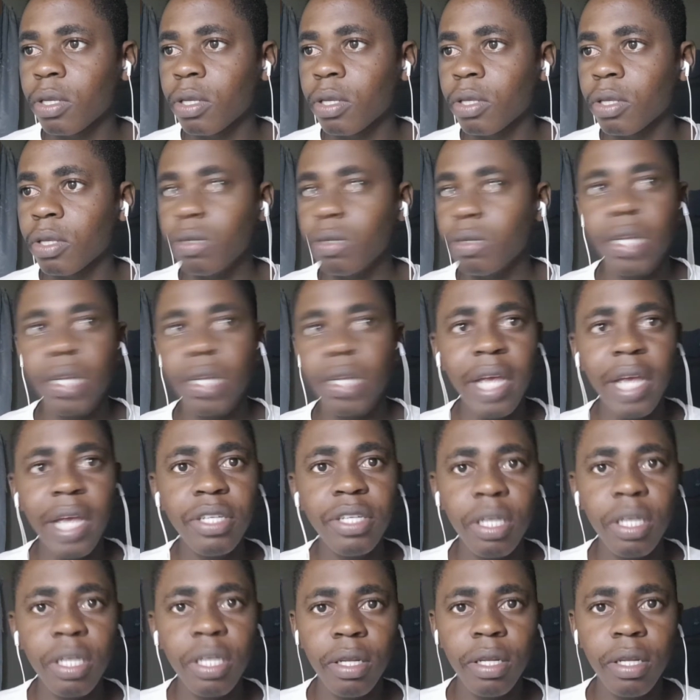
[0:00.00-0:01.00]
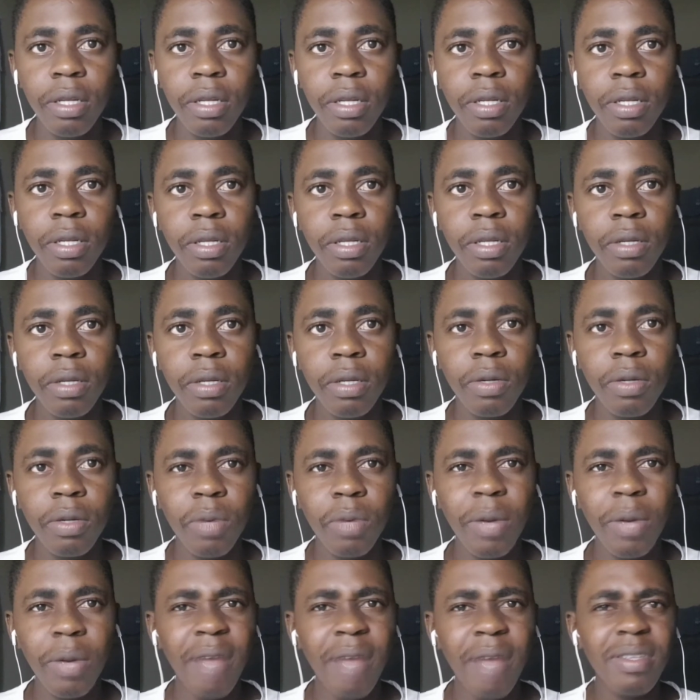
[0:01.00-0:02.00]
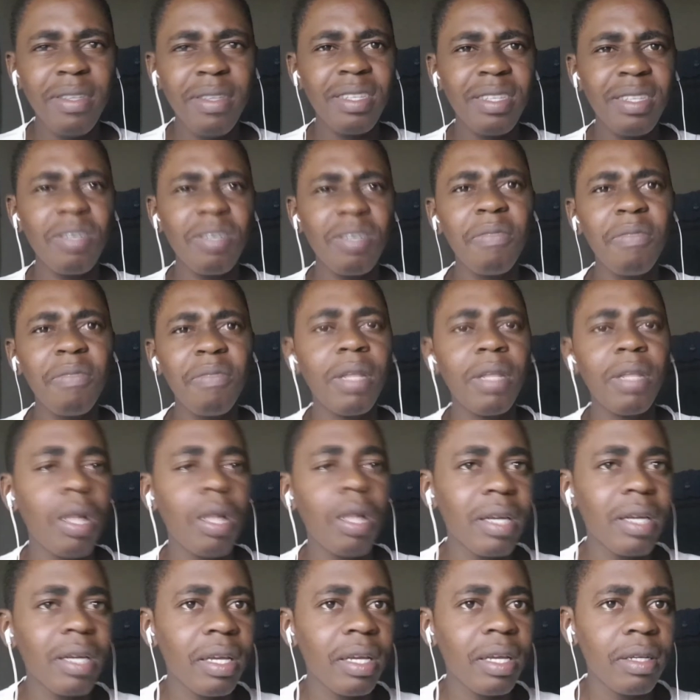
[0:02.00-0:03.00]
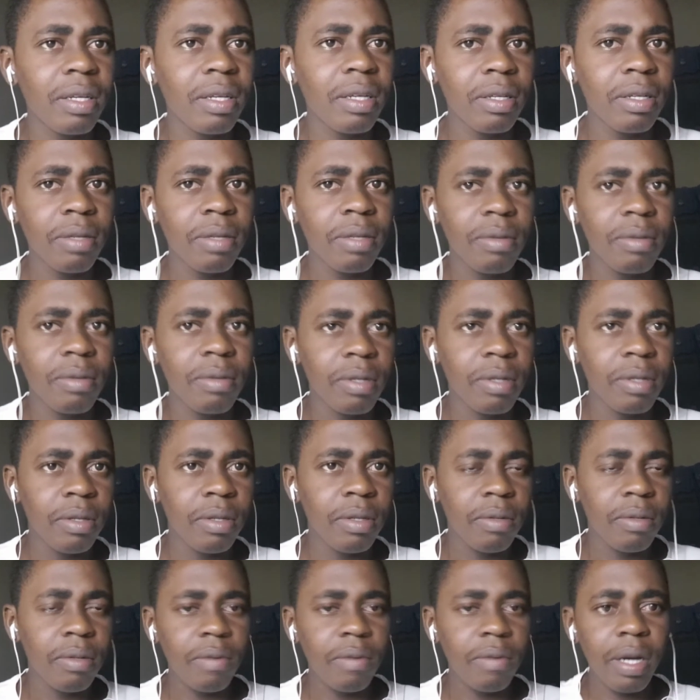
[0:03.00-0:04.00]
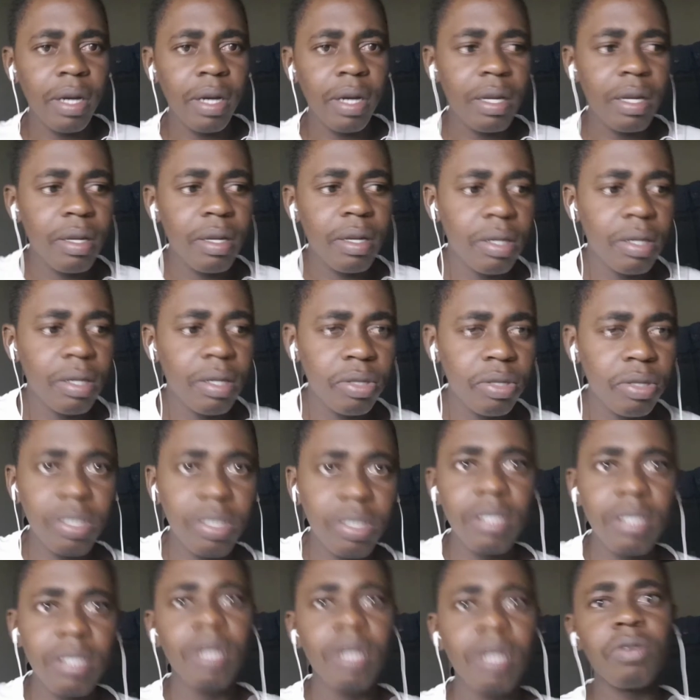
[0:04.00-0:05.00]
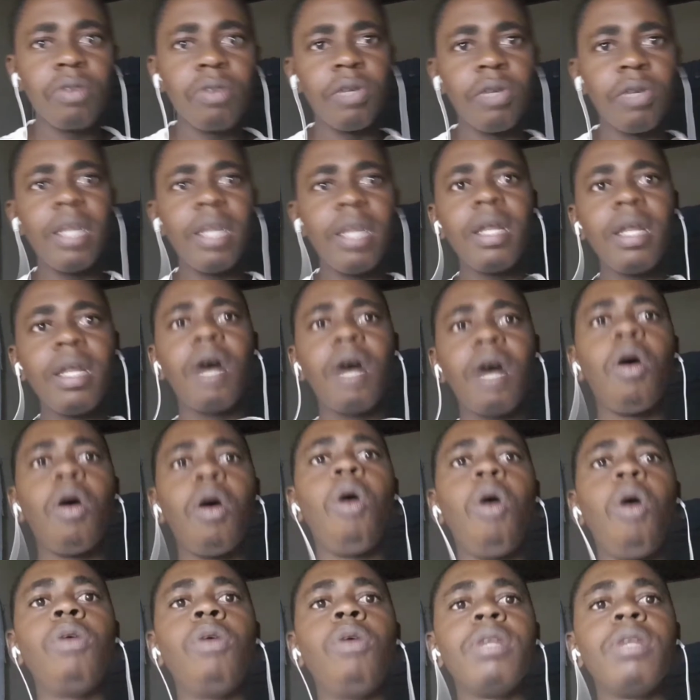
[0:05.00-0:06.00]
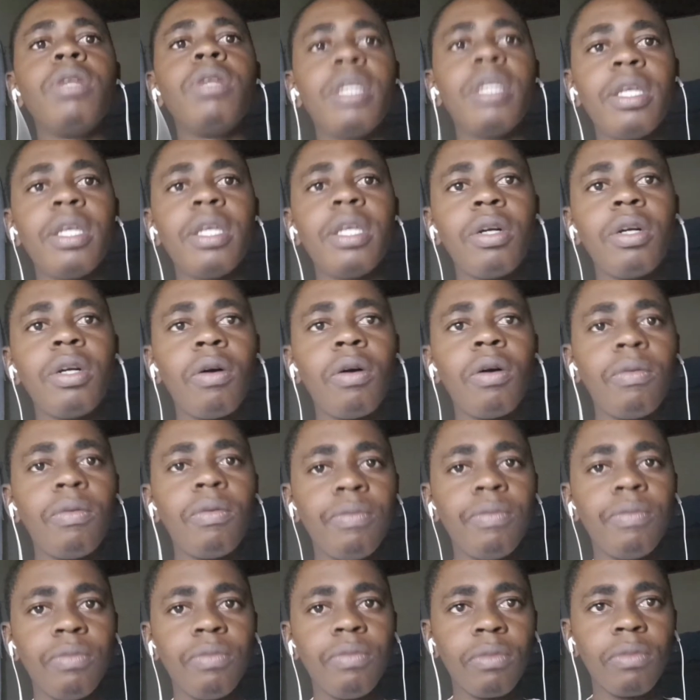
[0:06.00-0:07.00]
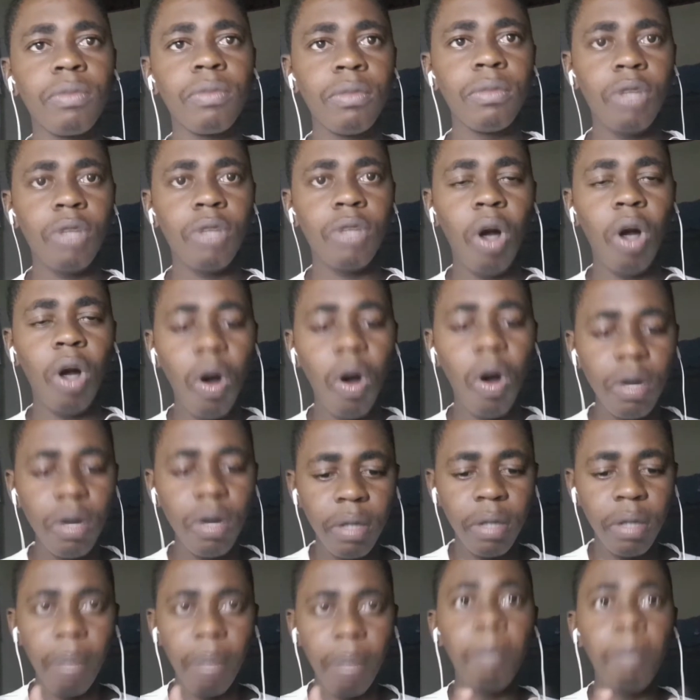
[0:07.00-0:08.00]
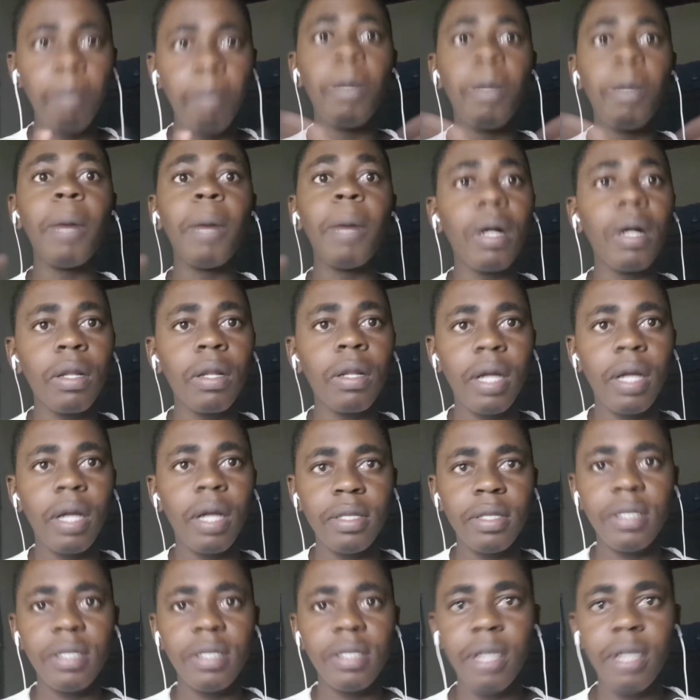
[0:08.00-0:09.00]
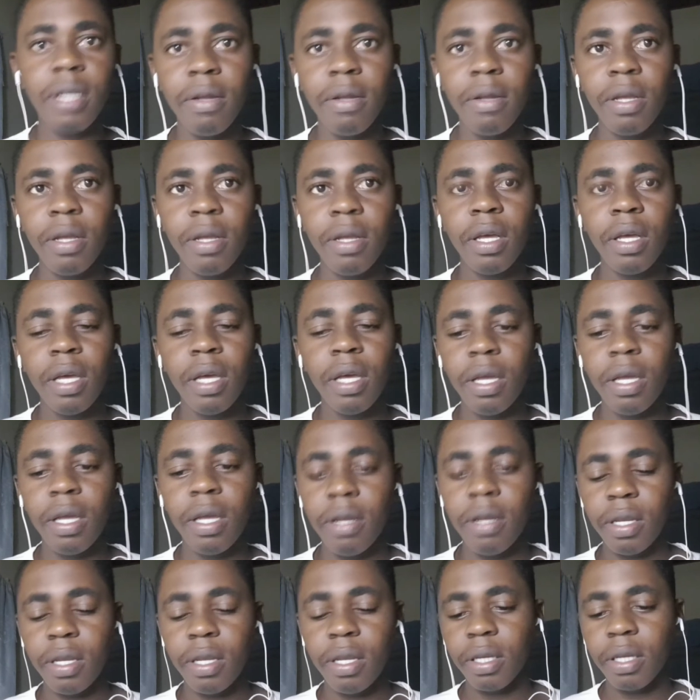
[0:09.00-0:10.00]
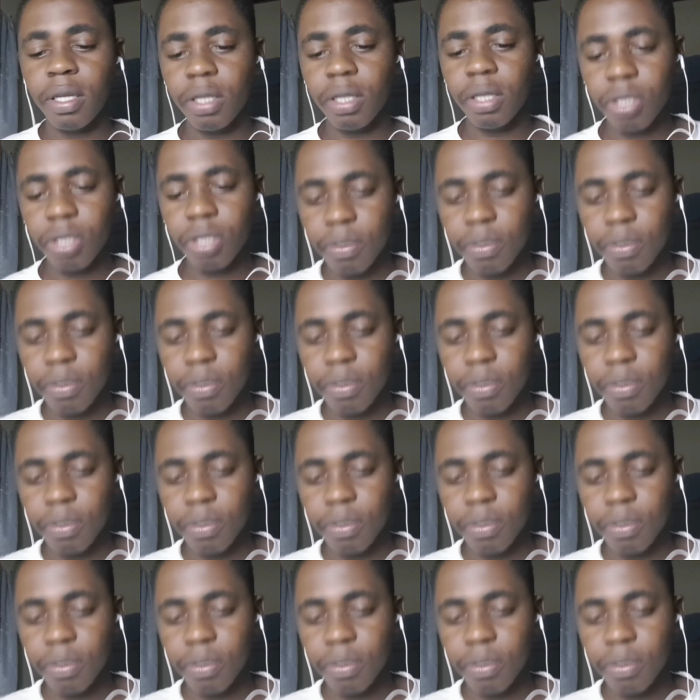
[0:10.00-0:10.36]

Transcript: nation, where we have this sense of belonging, right? Just creating our own ego, own bubble, as they say in English,